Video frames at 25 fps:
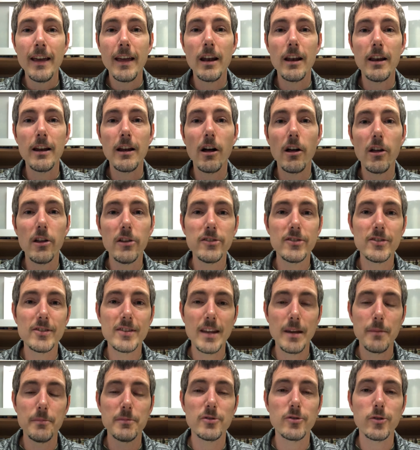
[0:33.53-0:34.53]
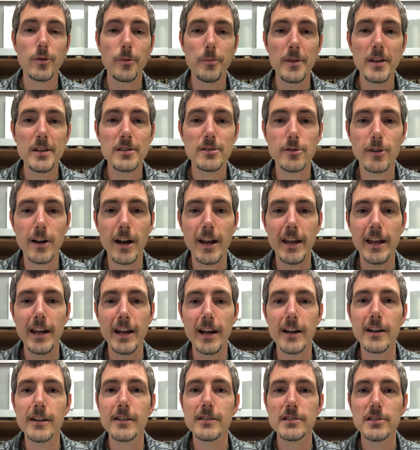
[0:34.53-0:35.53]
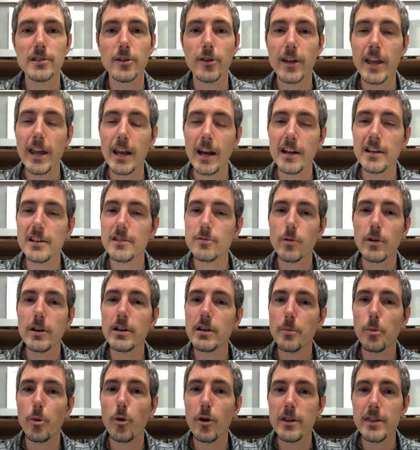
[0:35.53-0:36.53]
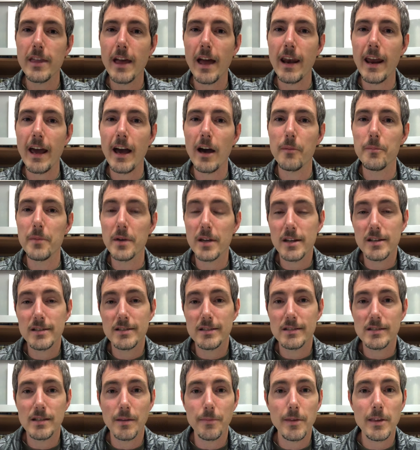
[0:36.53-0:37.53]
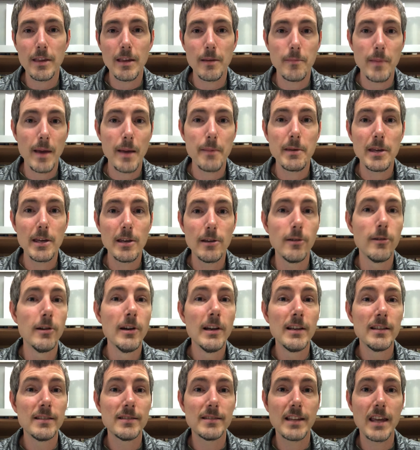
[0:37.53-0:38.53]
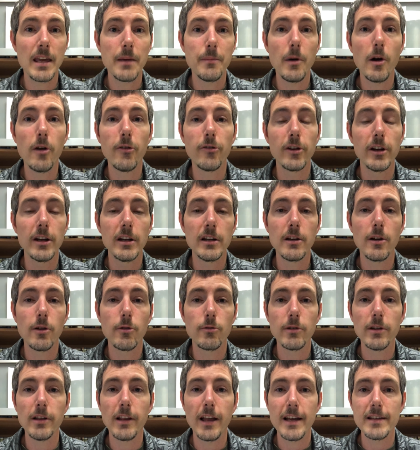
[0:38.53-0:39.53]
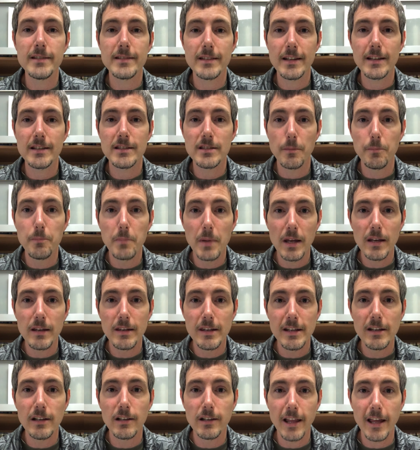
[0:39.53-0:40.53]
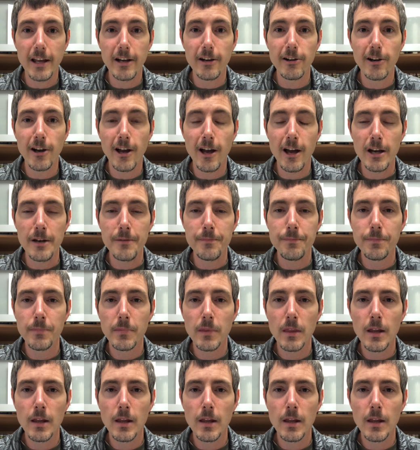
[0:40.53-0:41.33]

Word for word: And it all stems from this right here. So, again, I just wanted to point that out because it's something that maybe you skim over and don't realize that it's a big deal later on.